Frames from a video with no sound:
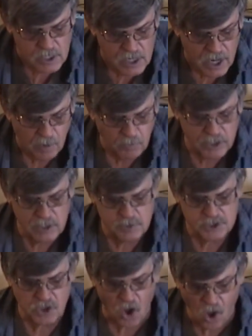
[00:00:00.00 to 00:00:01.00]
And when he
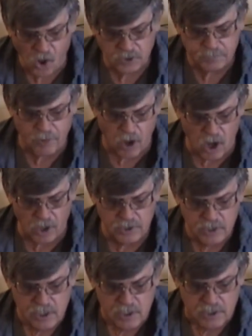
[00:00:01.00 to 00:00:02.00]
was called upon,
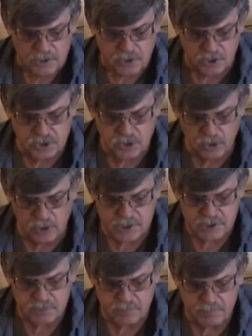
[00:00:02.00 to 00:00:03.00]

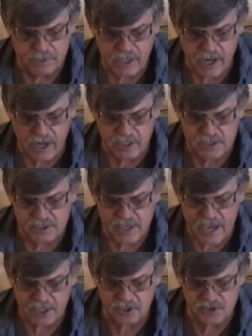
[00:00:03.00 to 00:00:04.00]
Tertullus began his
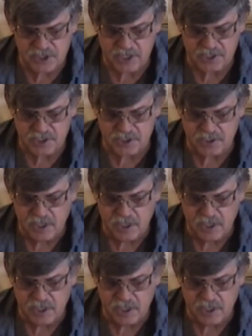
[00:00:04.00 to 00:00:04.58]
accusation.